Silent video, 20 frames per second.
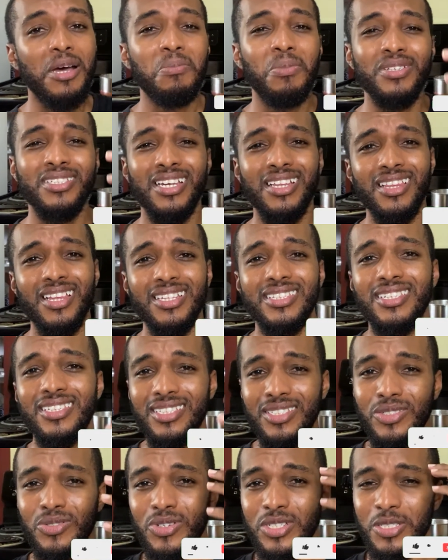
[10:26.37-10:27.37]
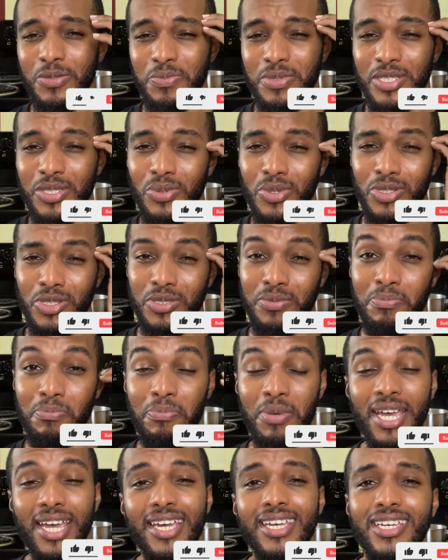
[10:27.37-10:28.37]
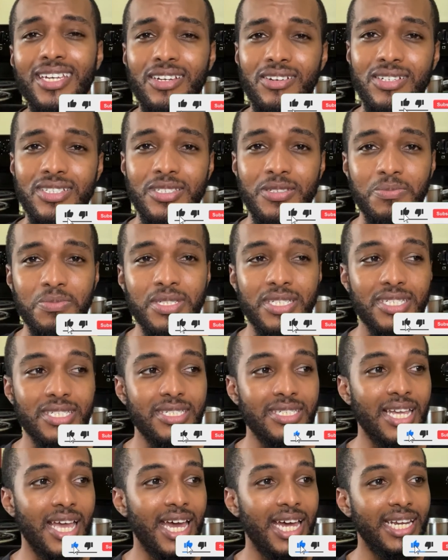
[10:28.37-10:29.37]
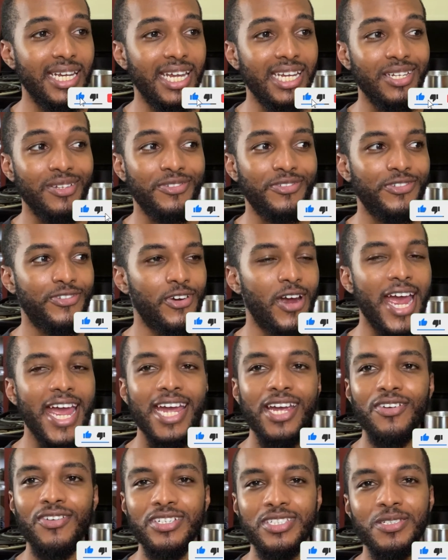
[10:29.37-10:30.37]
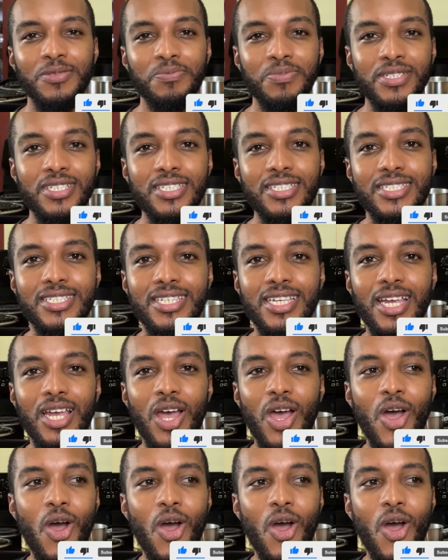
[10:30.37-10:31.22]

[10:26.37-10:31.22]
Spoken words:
but a lot of these recipes were just baking recipes, and any frying recipes